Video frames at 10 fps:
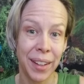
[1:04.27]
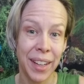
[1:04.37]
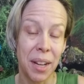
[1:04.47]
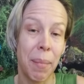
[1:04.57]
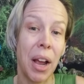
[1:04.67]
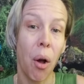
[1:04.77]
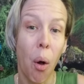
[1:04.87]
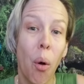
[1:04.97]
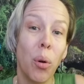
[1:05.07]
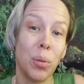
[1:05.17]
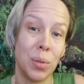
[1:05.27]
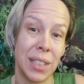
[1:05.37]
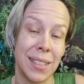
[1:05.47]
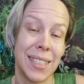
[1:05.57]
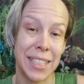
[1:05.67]
in my own
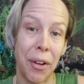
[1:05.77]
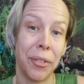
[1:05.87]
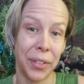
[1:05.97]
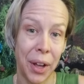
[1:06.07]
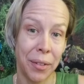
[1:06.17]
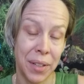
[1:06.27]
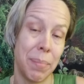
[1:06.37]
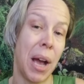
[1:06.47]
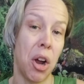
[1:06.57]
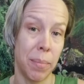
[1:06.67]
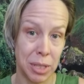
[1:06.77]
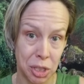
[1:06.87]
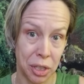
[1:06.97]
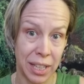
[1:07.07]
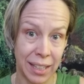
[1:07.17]
self-love empowerment
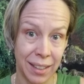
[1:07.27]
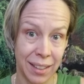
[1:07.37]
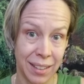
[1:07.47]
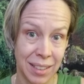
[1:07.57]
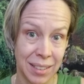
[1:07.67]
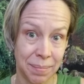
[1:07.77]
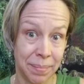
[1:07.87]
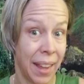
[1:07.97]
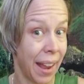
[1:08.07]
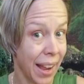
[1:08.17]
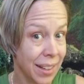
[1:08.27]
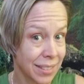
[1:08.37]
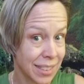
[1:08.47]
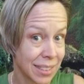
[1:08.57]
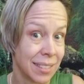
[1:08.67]
journey
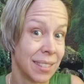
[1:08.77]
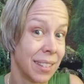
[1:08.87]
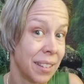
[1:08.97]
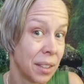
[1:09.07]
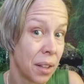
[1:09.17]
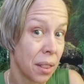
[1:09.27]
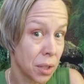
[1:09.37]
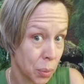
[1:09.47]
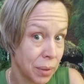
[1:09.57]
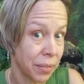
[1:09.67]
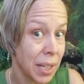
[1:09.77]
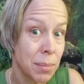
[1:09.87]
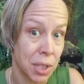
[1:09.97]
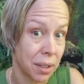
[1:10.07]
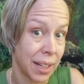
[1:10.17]
and the twin flame
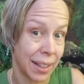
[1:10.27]
journey.